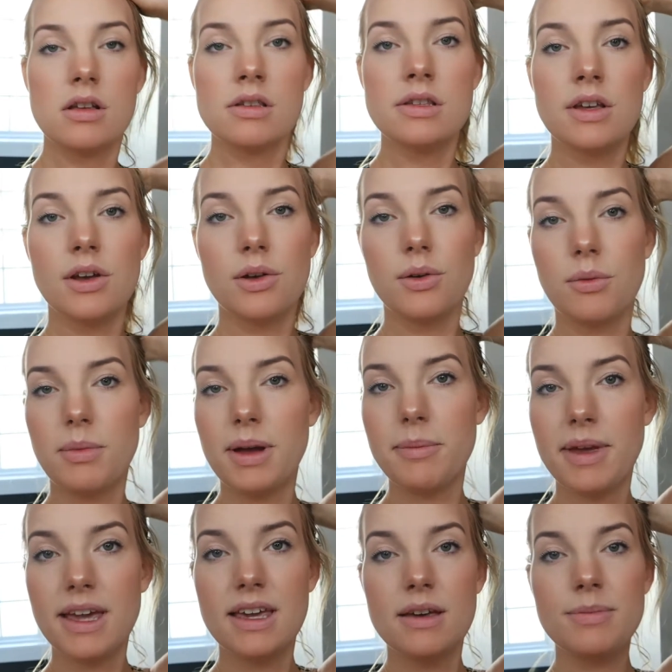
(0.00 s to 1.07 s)
So my
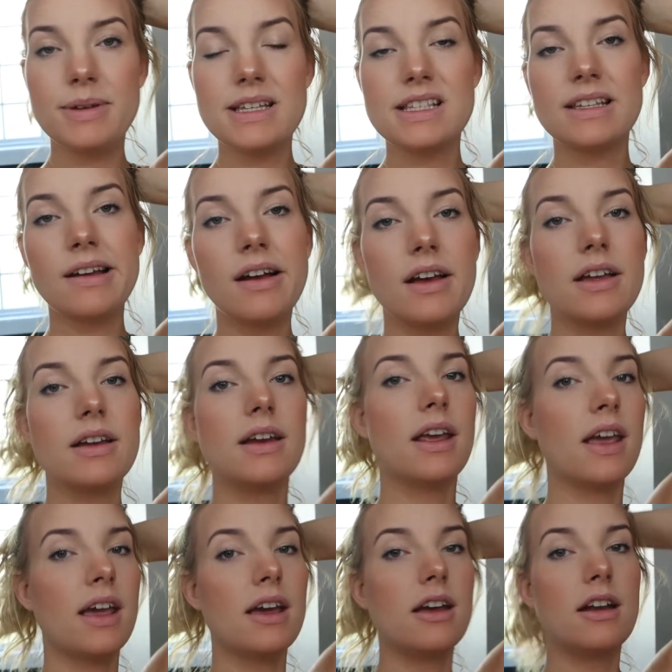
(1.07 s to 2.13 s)
makeup is done
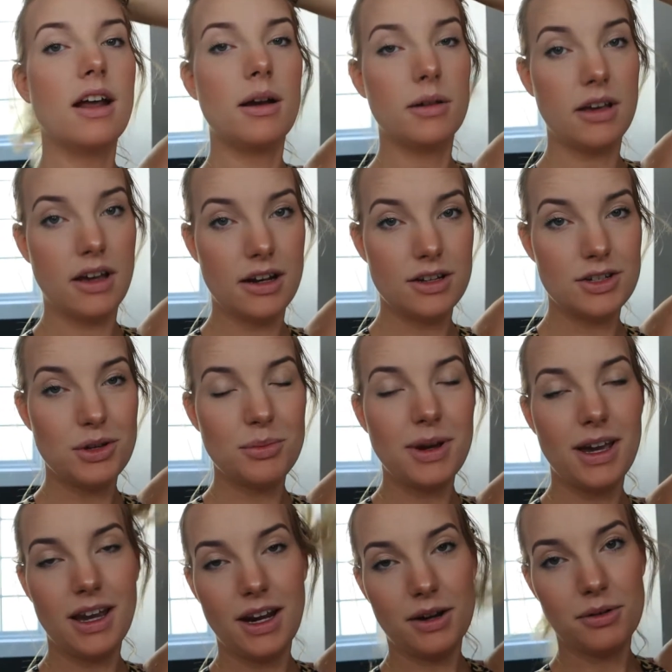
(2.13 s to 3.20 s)
and I gotta do my
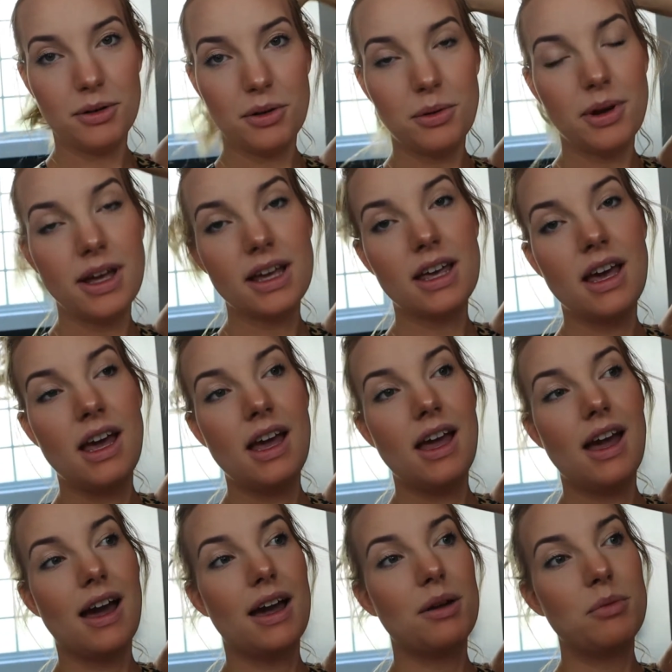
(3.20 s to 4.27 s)
hair real quick.
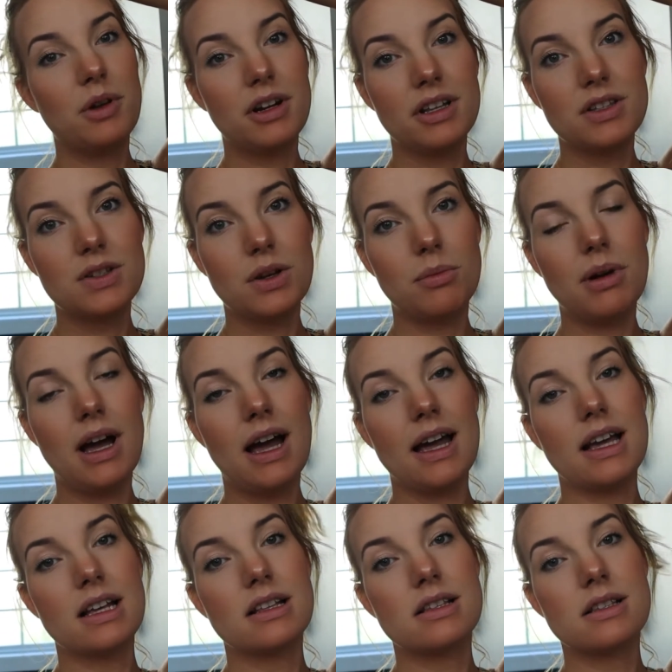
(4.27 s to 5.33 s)
I'm running so
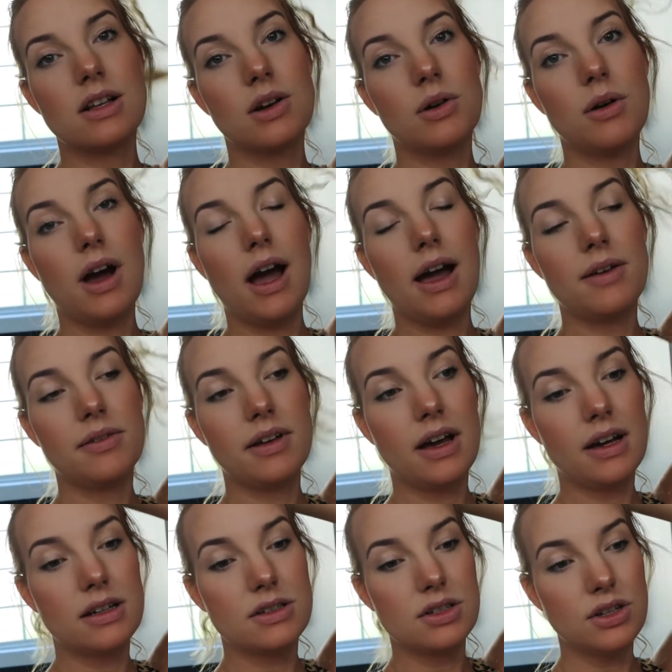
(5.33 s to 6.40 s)
behind, so I've
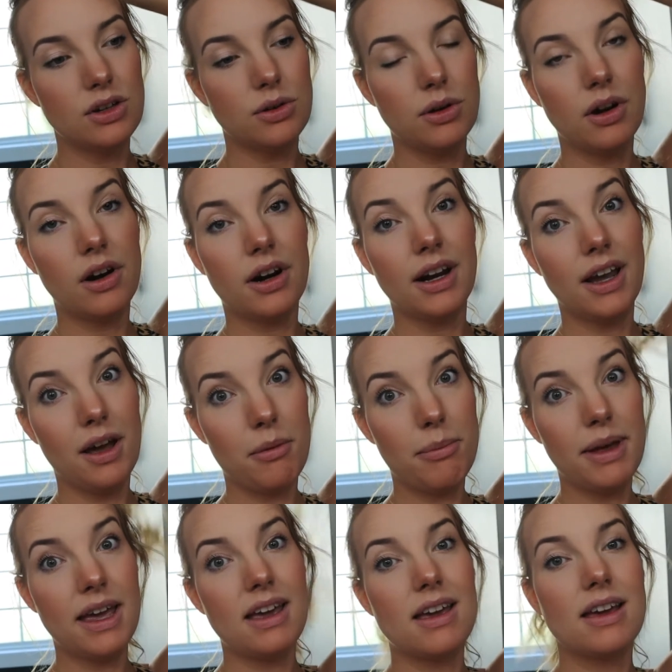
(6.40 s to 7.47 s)
got to hurry
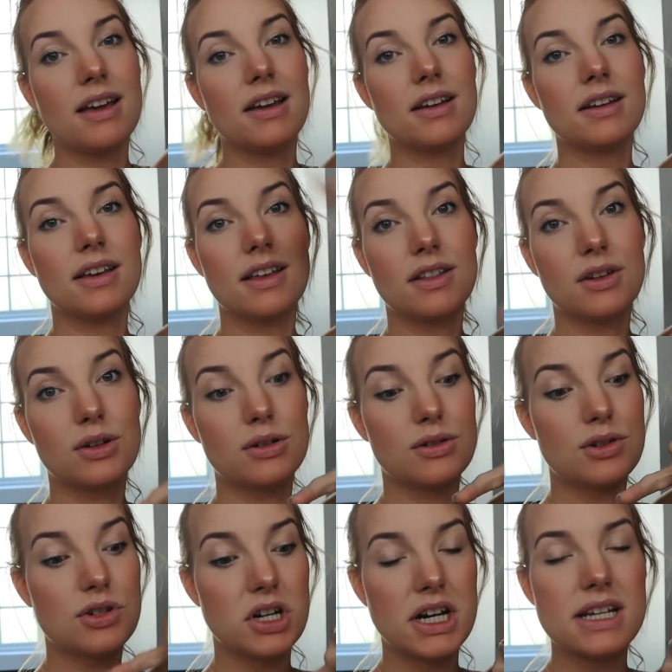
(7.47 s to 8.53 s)
up and get the
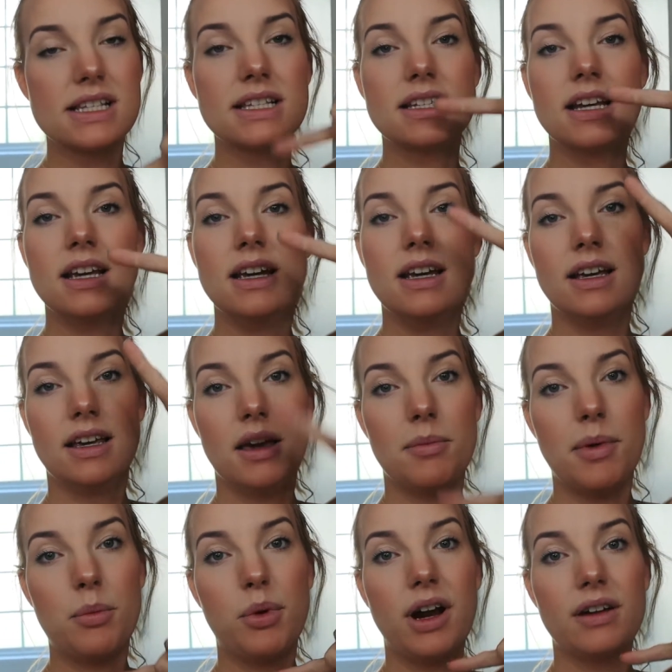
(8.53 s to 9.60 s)
girls dressed, get
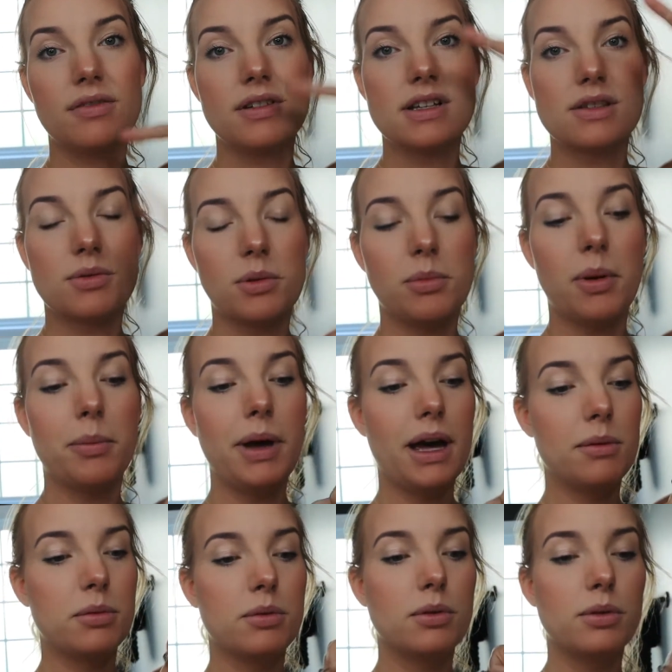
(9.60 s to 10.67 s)
my breakfast, read my
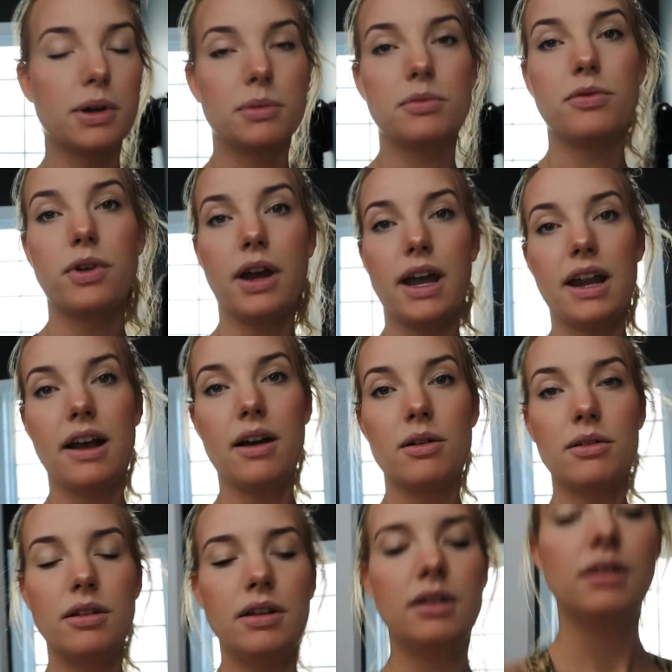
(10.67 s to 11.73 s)
Bible real quick before I head out.